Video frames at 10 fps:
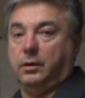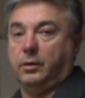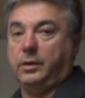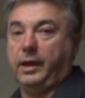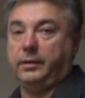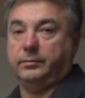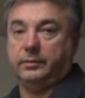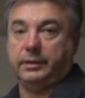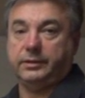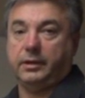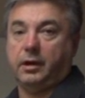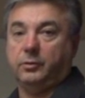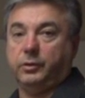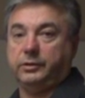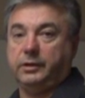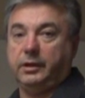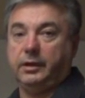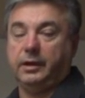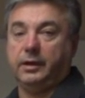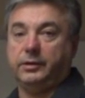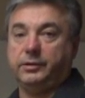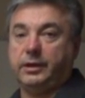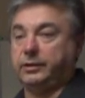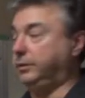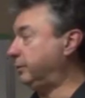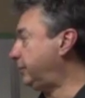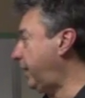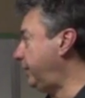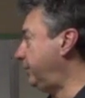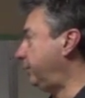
Okay, let's get on with the technical side